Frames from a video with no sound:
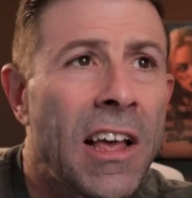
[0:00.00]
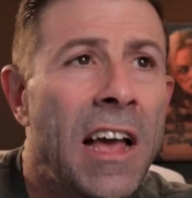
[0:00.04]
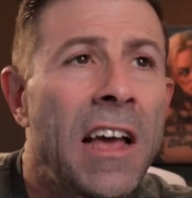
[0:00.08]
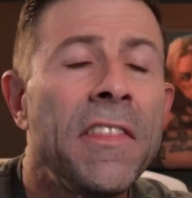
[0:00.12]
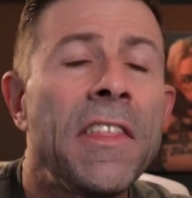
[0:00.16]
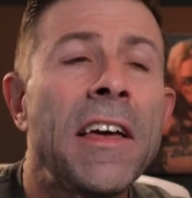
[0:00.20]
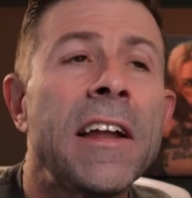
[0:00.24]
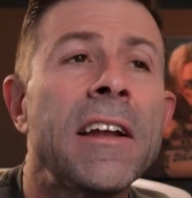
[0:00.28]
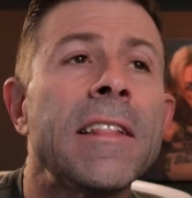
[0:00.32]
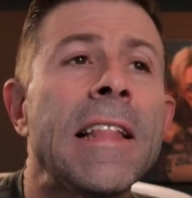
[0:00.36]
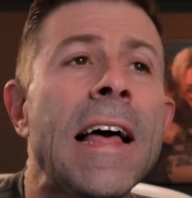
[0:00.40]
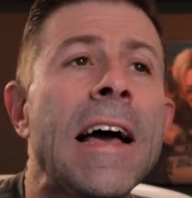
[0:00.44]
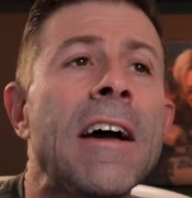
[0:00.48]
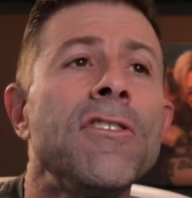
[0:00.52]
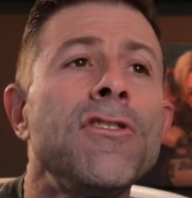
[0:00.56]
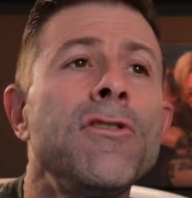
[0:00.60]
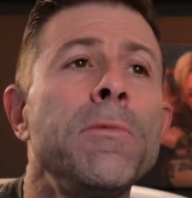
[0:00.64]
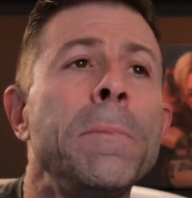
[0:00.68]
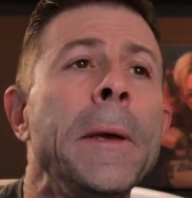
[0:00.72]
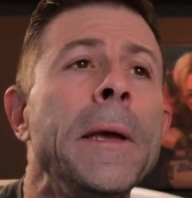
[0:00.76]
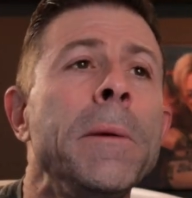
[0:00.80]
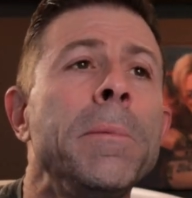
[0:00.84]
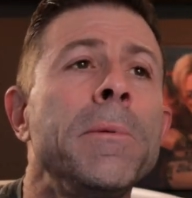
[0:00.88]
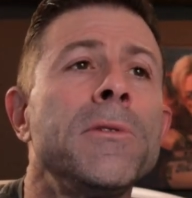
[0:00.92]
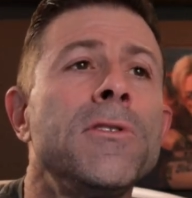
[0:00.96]
that allows
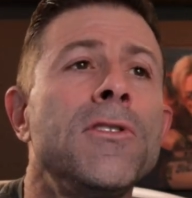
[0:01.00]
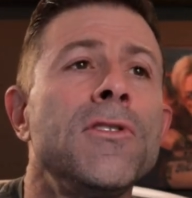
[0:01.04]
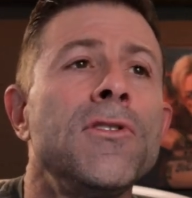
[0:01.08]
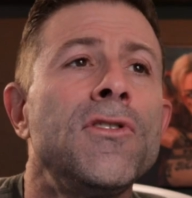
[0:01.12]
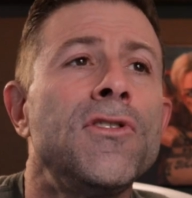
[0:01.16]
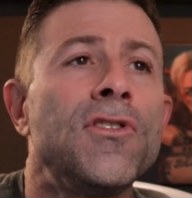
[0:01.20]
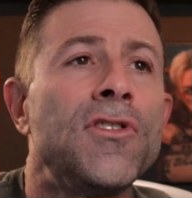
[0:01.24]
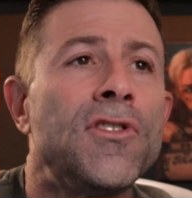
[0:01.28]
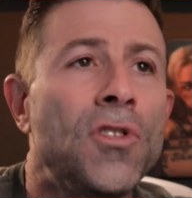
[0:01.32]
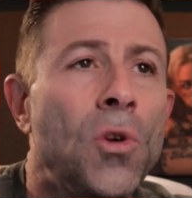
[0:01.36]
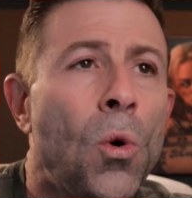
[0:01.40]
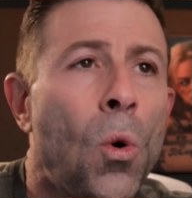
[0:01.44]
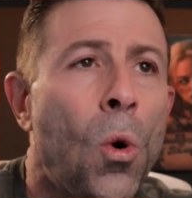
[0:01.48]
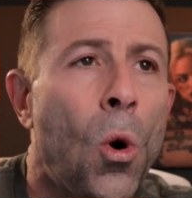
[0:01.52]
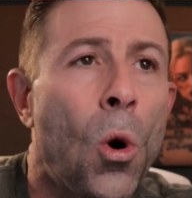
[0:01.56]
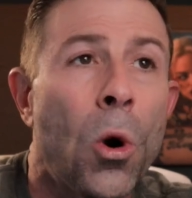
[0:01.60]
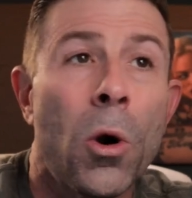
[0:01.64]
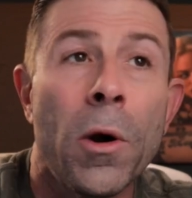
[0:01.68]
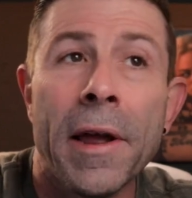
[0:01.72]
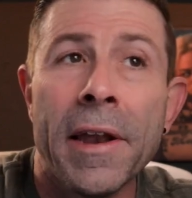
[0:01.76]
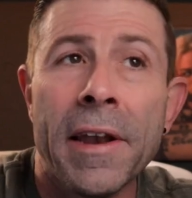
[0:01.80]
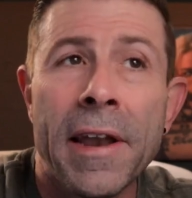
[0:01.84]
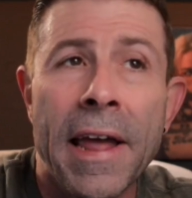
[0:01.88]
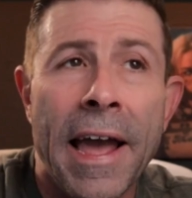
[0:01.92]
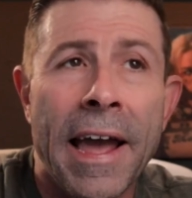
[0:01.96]
people to store
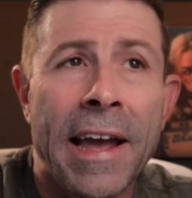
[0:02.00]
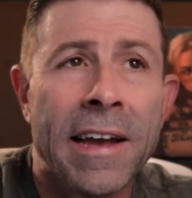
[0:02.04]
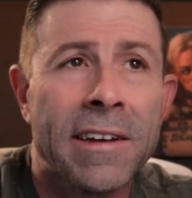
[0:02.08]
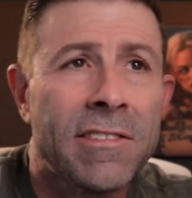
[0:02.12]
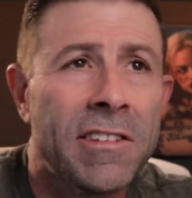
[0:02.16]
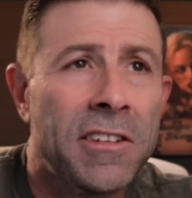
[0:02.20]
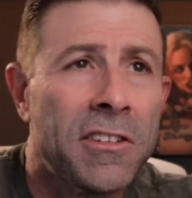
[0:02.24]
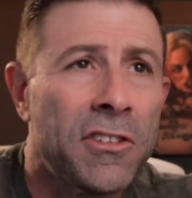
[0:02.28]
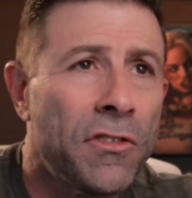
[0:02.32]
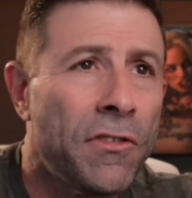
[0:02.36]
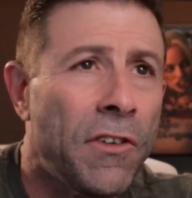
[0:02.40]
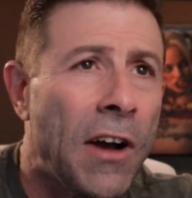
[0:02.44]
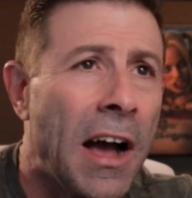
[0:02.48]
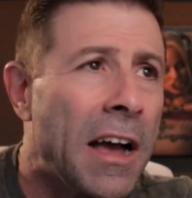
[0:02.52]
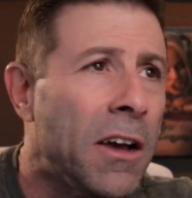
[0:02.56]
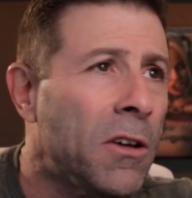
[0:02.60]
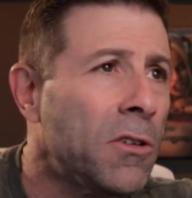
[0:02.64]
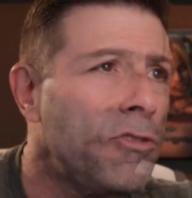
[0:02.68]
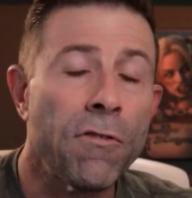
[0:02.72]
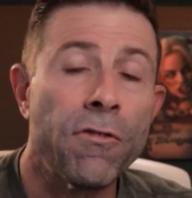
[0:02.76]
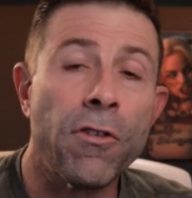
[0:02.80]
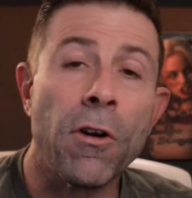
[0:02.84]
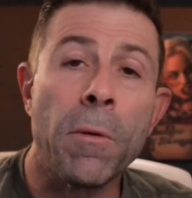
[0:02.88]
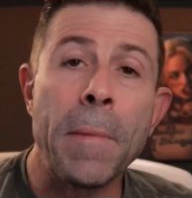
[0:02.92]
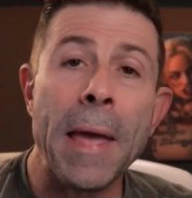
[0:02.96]
and access files
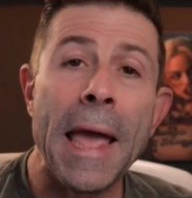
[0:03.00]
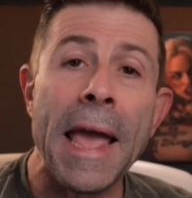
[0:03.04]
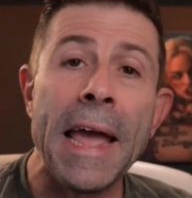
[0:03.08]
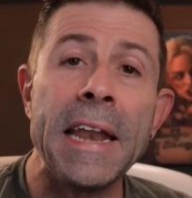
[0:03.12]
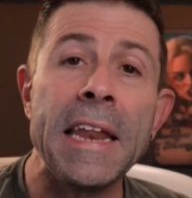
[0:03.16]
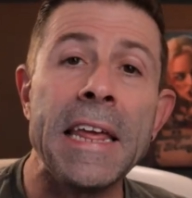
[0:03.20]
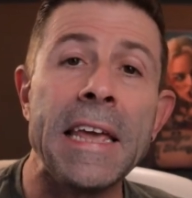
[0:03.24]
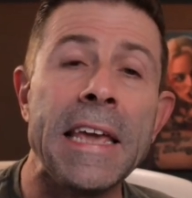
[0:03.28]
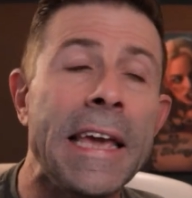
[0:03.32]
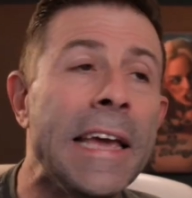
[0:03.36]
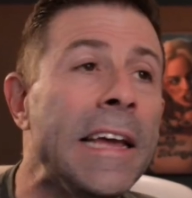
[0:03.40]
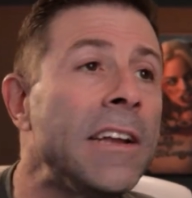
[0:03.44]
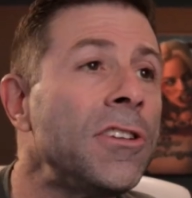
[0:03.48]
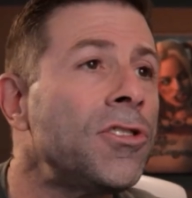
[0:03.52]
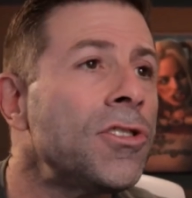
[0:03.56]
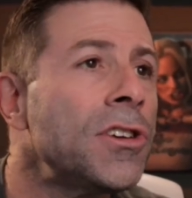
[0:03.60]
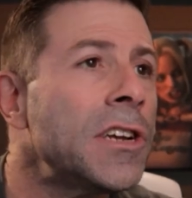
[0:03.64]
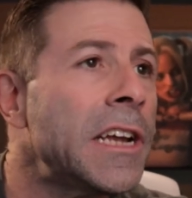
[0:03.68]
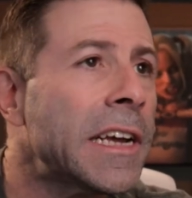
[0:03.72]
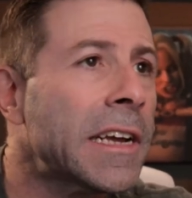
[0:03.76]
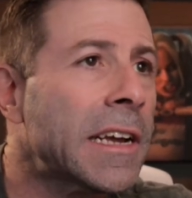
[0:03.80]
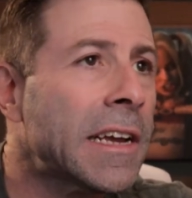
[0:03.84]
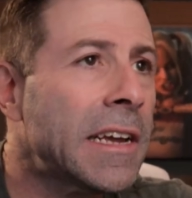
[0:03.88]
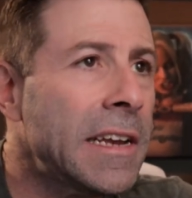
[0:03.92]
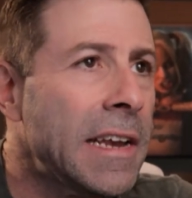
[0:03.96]
from any
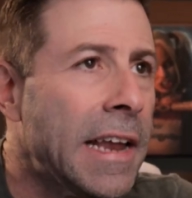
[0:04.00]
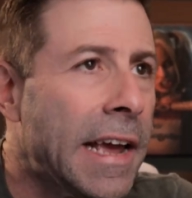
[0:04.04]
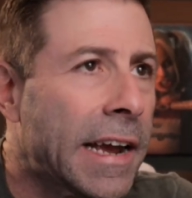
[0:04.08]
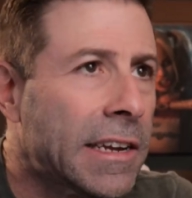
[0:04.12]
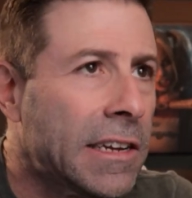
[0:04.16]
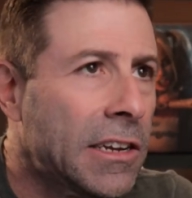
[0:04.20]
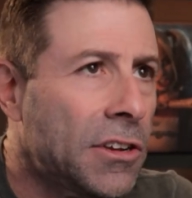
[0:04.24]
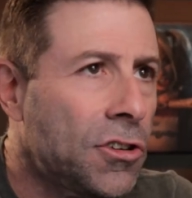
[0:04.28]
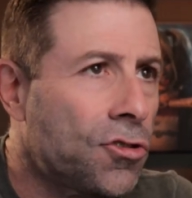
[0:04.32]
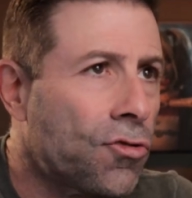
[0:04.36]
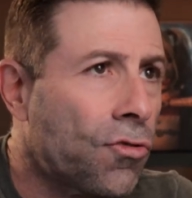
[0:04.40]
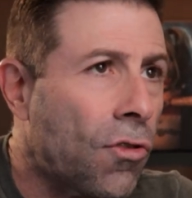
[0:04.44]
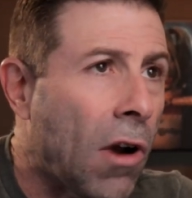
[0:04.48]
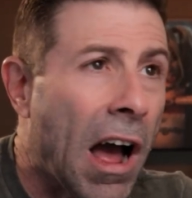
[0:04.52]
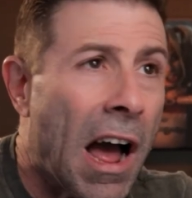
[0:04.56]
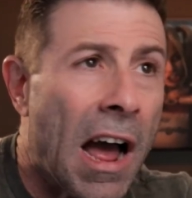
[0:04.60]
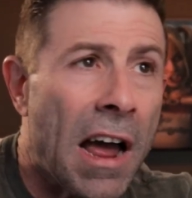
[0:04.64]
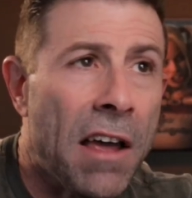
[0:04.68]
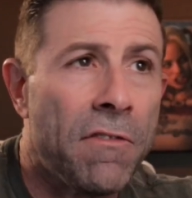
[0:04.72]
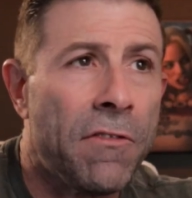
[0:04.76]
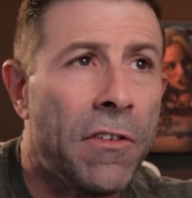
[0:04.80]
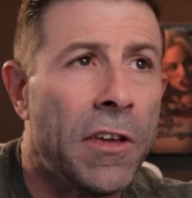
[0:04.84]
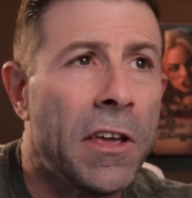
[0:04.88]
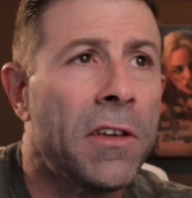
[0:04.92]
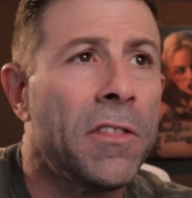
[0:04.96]
internet connected
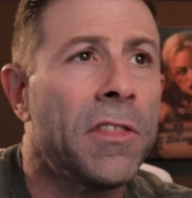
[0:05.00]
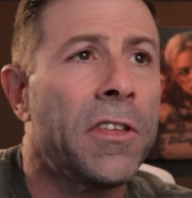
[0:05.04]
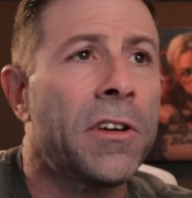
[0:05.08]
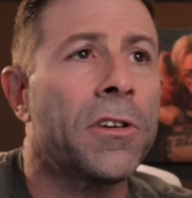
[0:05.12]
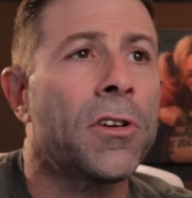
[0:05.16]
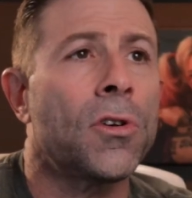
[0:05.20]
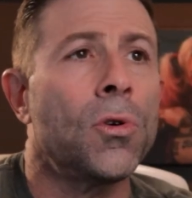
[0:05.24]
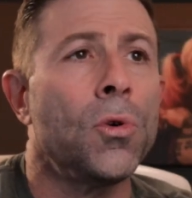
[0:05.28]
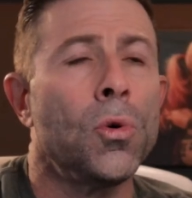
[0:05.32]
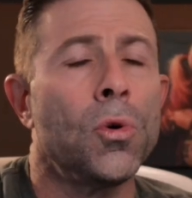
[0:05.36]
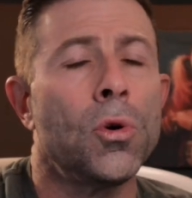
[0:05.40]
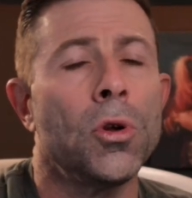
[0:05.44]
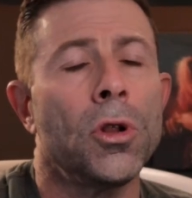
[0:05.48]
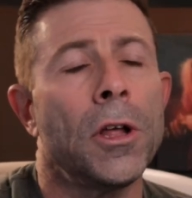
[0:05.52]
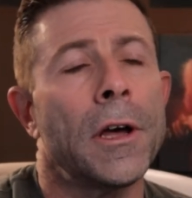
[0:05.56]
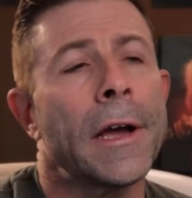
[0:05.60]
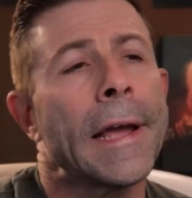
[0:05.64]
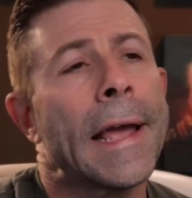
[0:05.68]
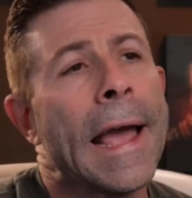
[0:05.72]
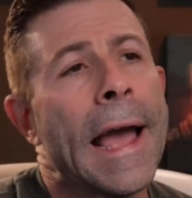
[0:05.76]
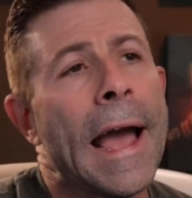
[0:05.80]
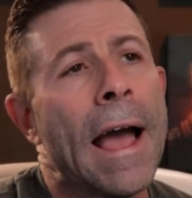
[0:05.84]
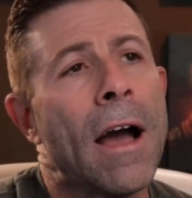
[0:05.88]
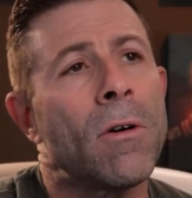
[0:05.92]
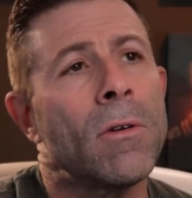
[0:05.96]
drive via their Google
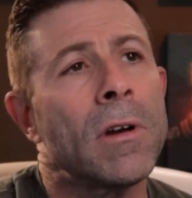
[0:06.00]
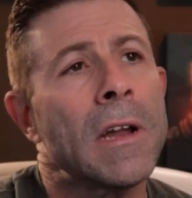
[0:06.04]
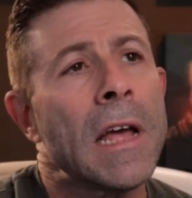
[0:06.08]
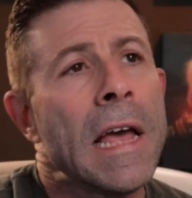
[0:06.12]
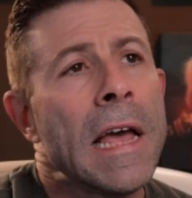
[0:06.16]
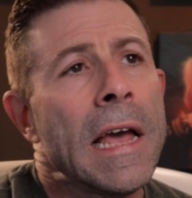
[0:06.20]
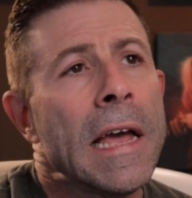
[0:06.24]
account.